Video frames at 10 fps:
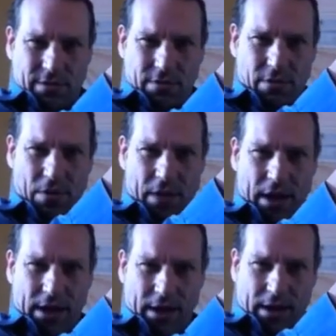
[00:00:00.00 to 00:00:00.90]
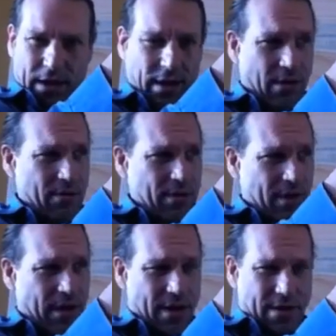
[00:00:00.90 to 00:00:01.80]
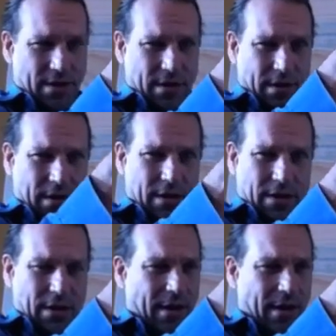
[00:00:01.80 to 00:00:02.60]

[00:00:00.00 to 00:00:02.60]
the whole thing, and it goes in there.